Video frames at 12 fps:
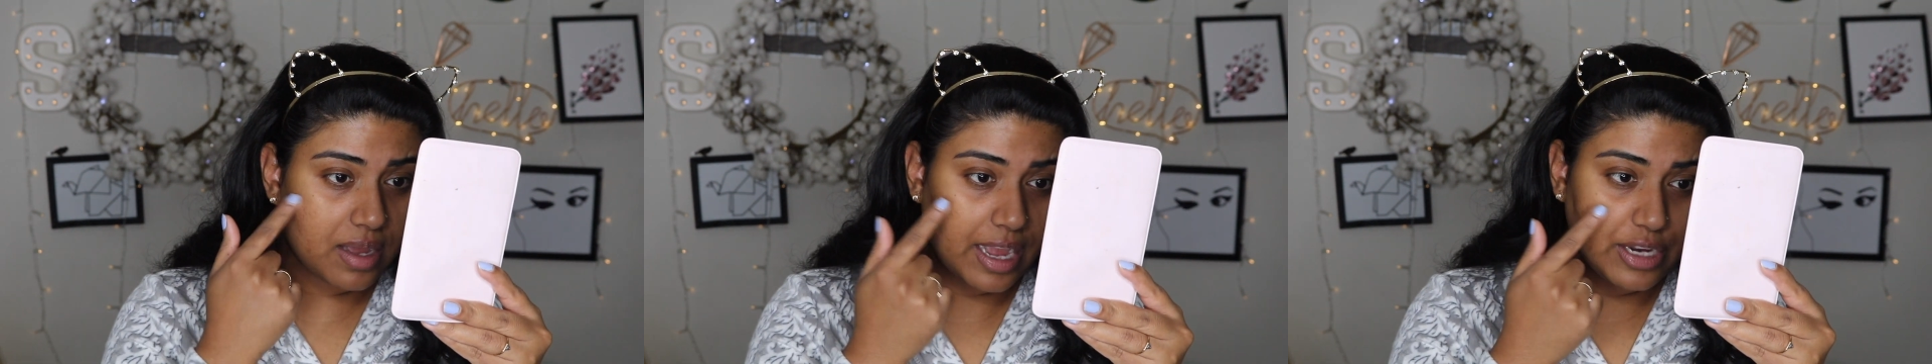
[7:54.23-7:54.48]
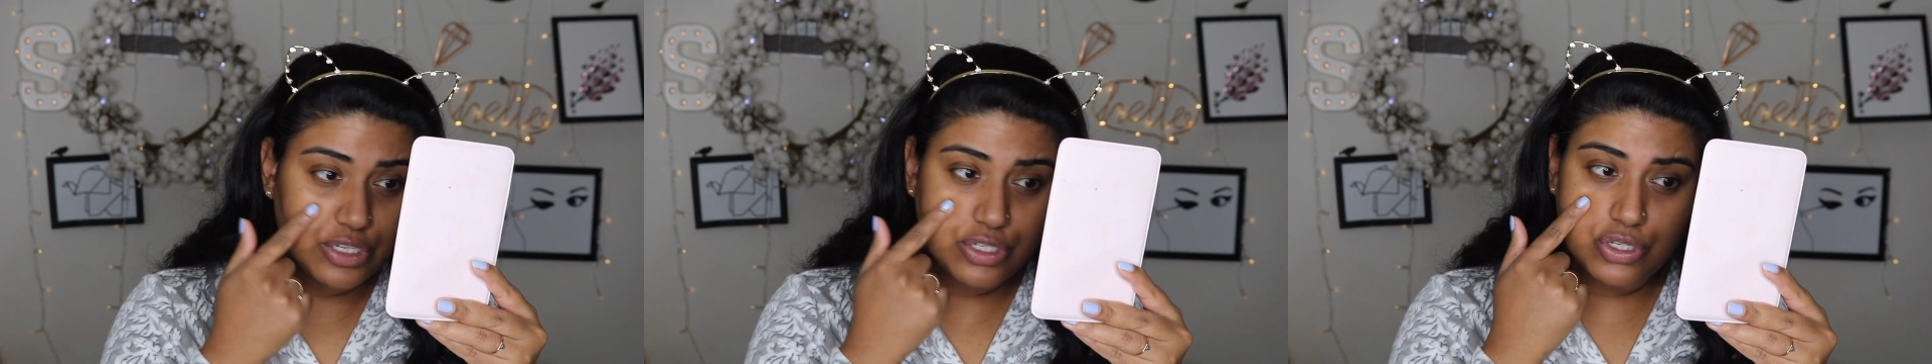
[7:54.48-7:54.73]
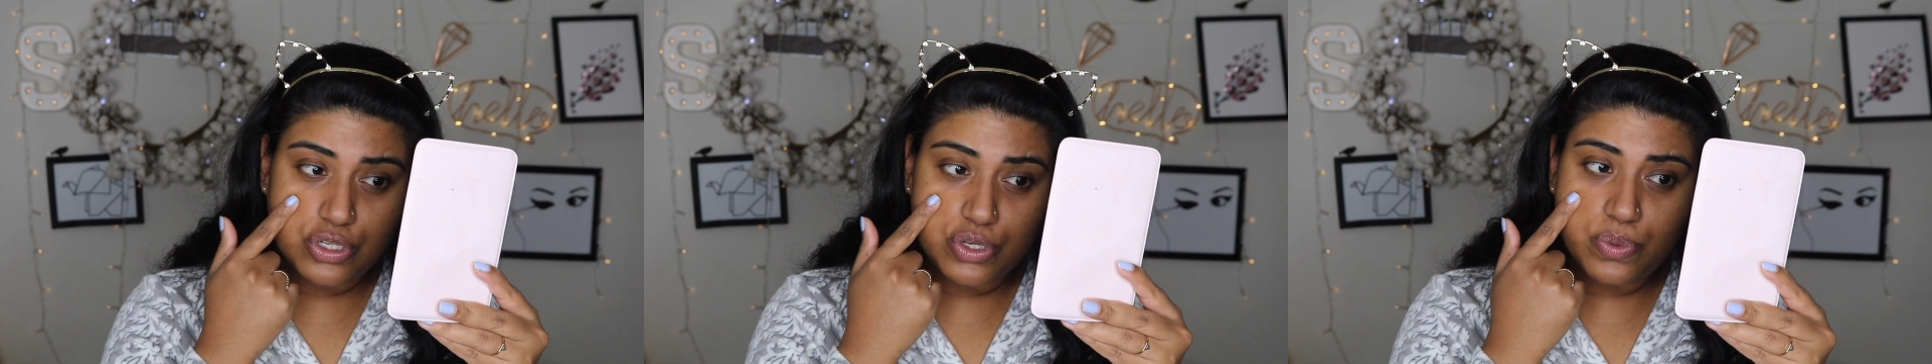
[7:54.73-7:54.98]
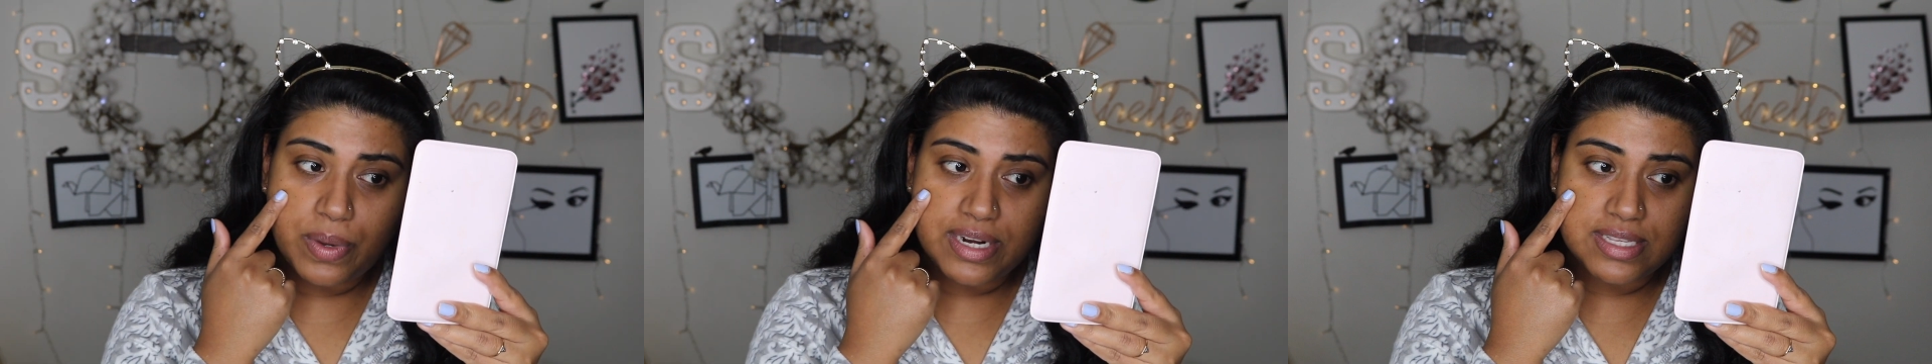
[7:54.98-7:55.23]
I
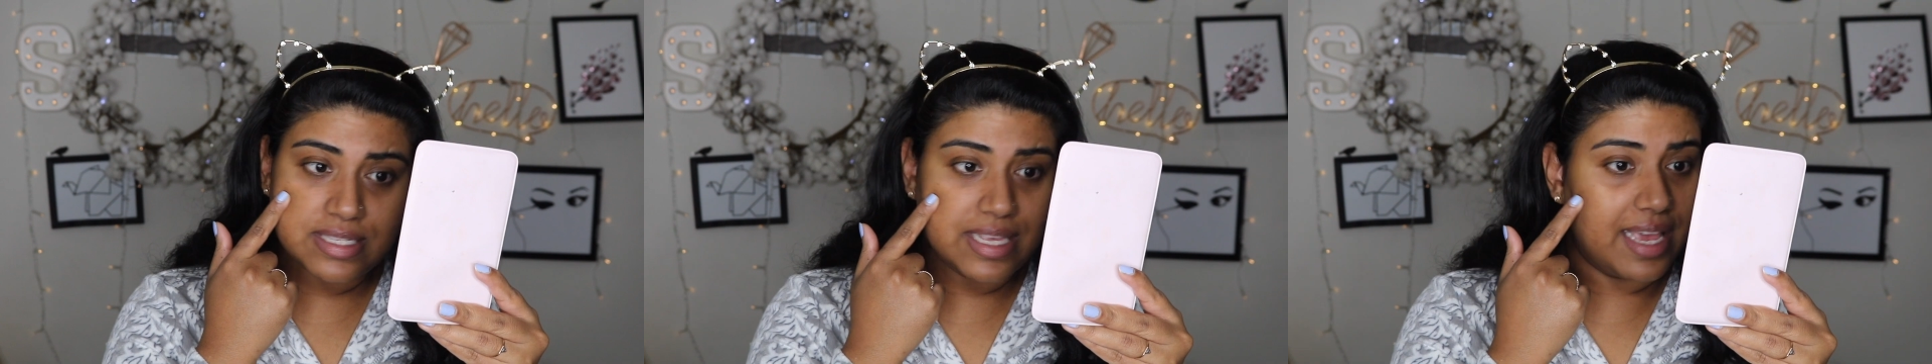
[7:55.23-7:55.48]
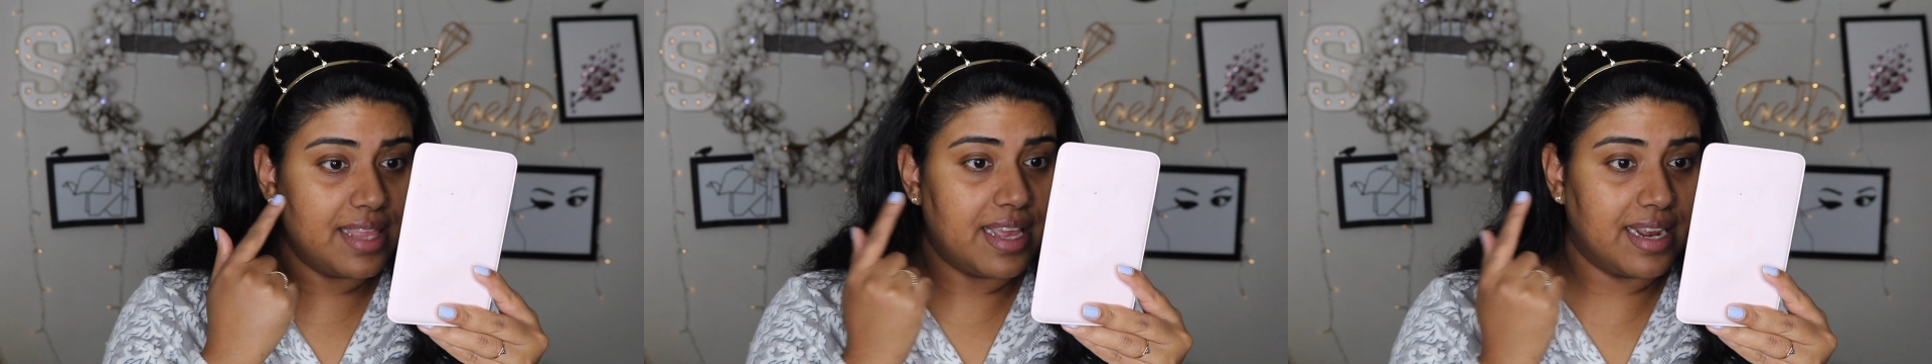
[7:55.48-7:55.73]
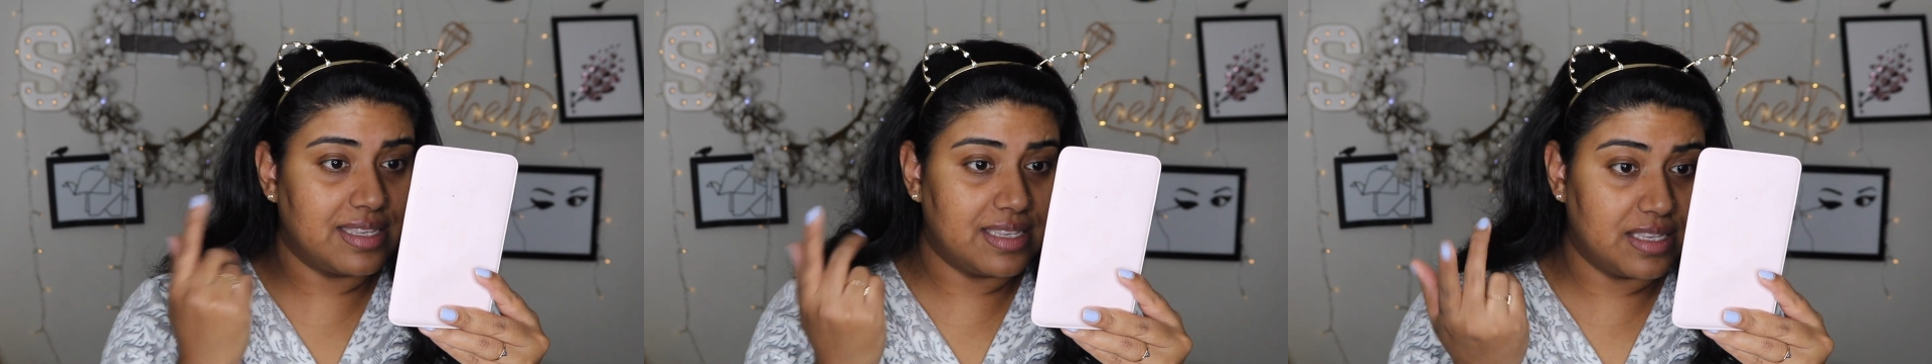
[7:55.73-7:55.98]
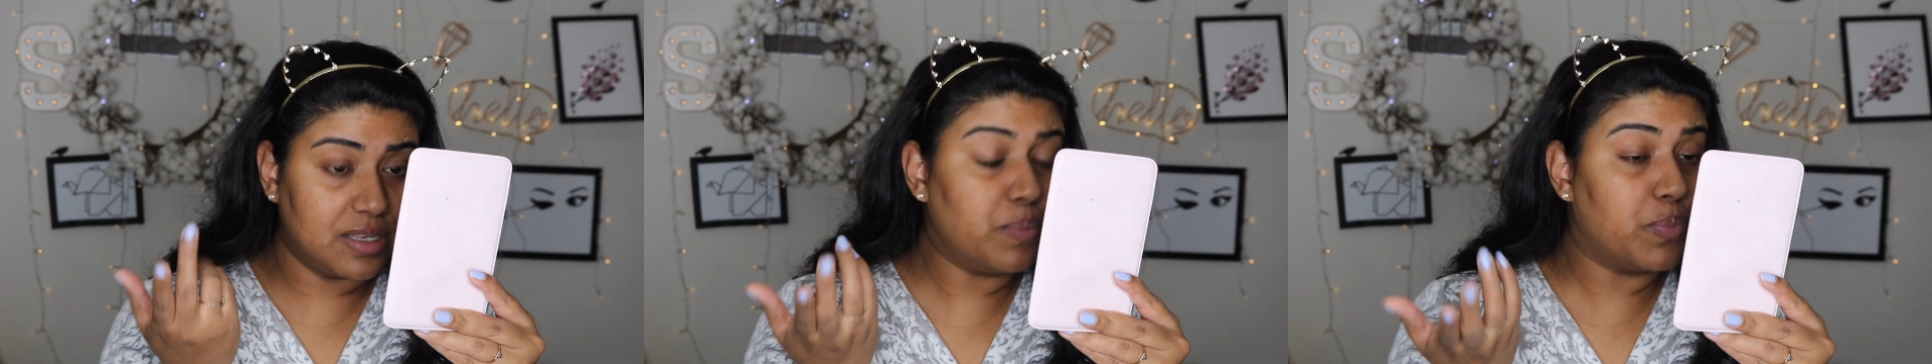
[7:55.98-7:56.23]
do want to say that I
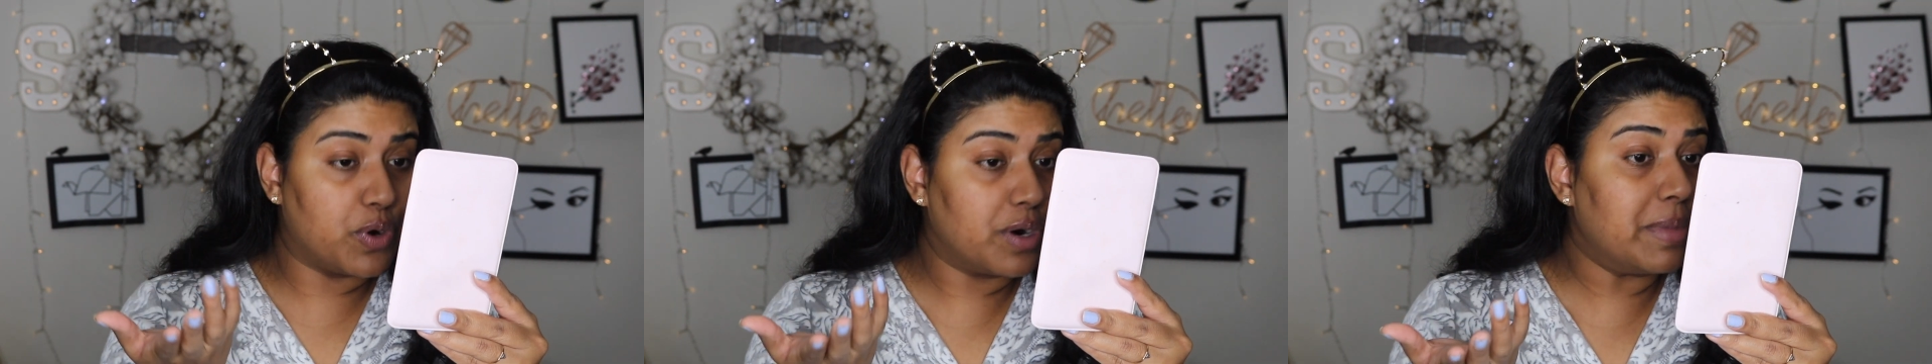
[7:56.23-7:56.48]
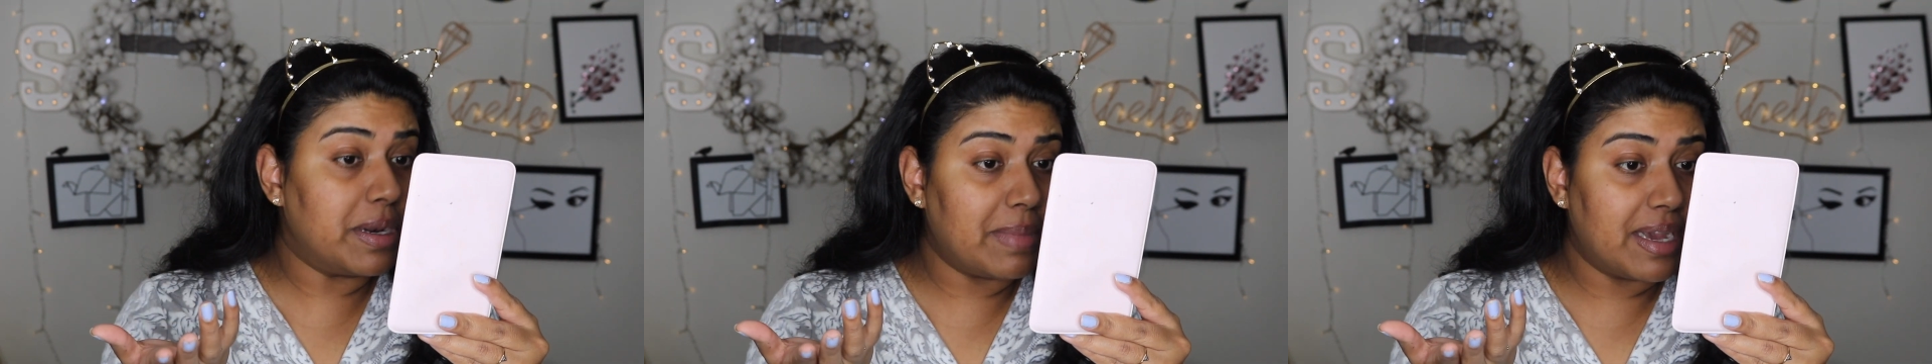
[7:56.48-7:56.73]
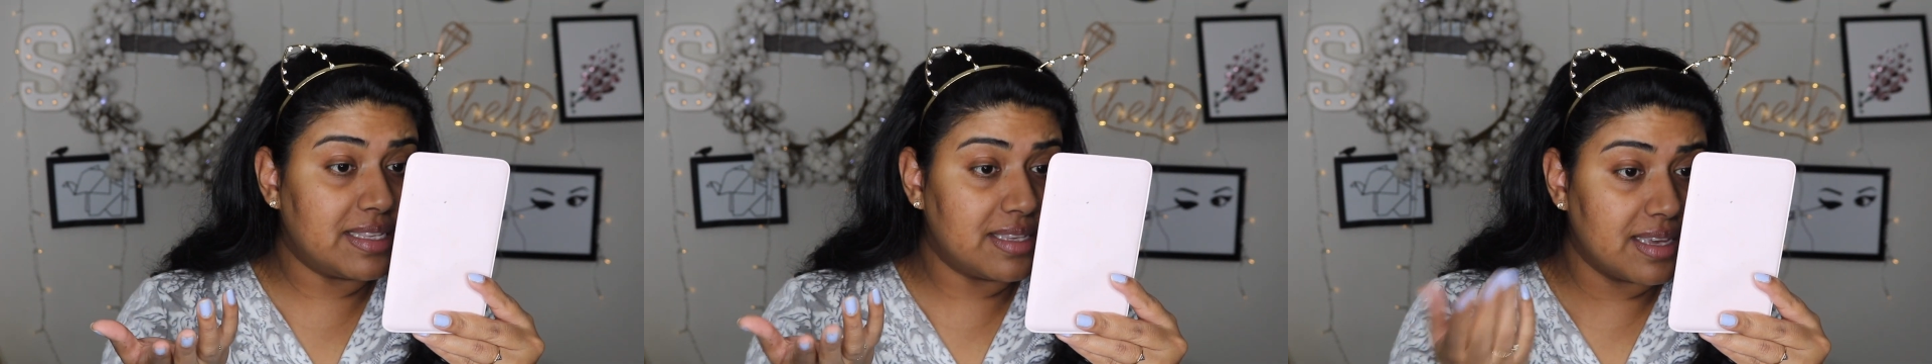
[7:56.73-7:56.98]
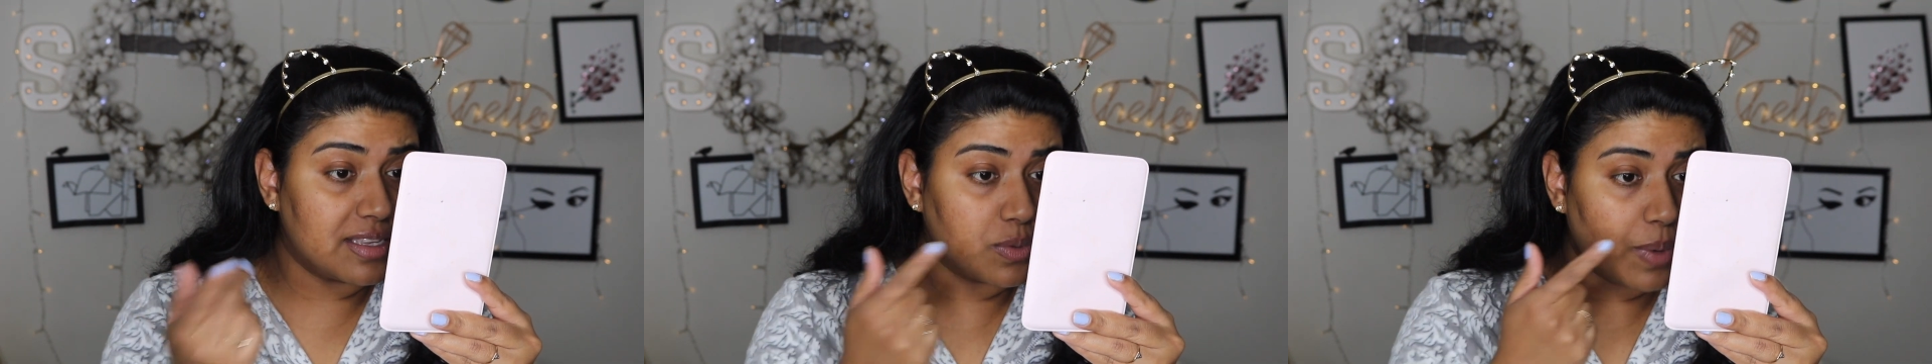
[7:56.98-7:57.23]
see some pore
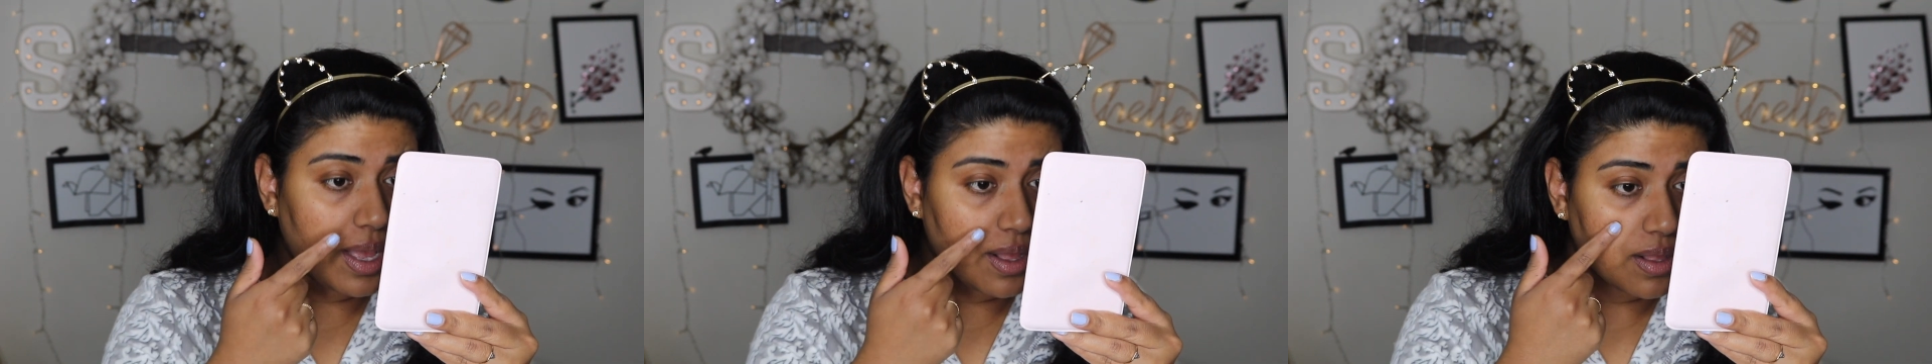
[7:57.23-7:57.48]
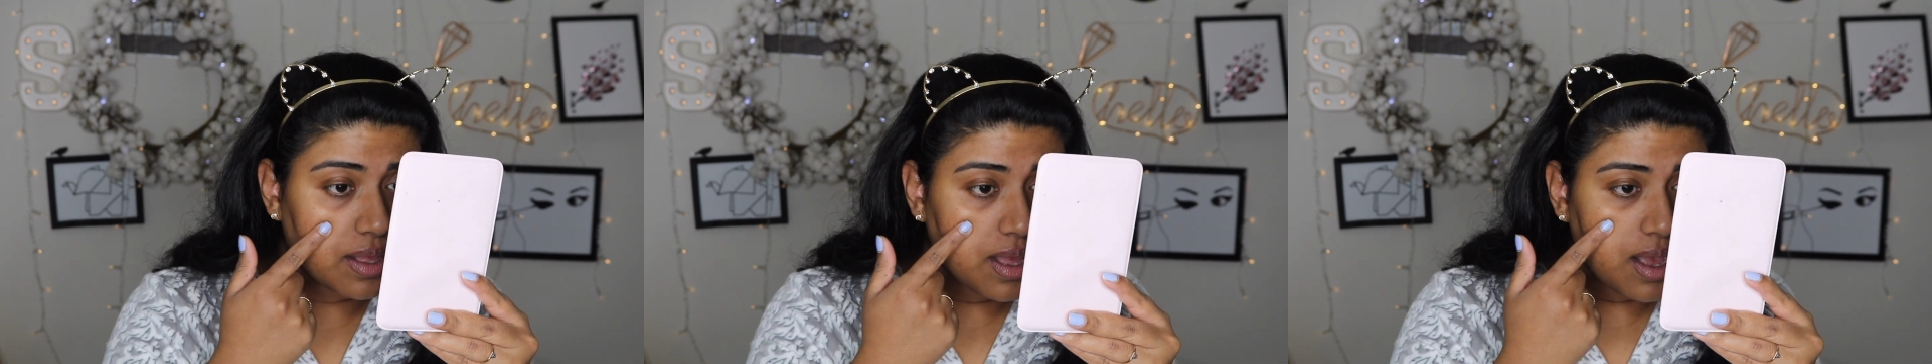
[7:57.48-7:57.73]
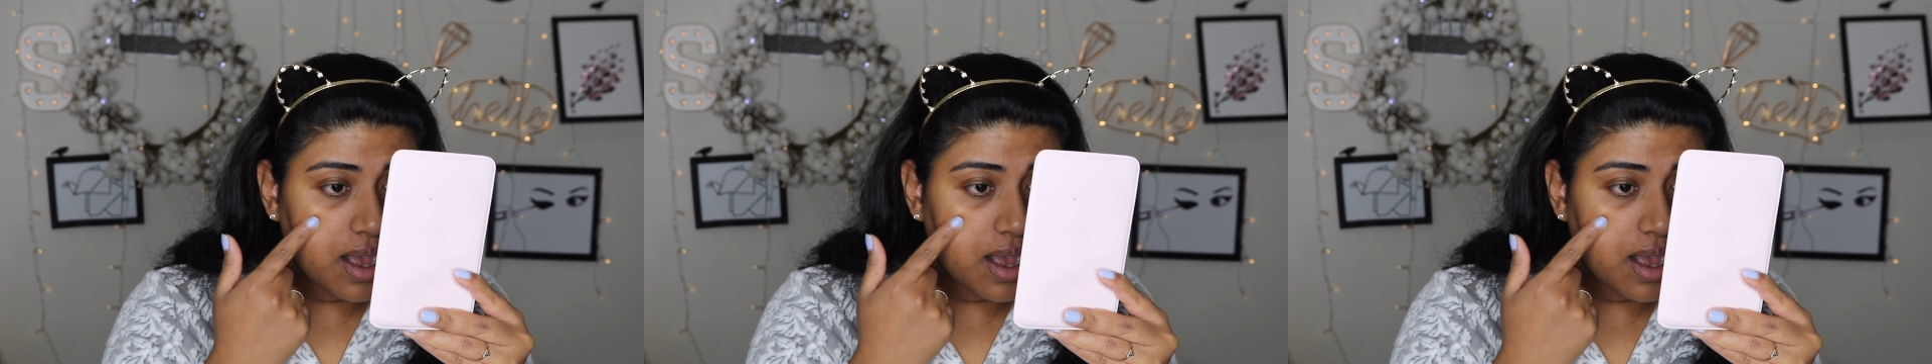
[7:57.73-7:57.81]
minimizing as well.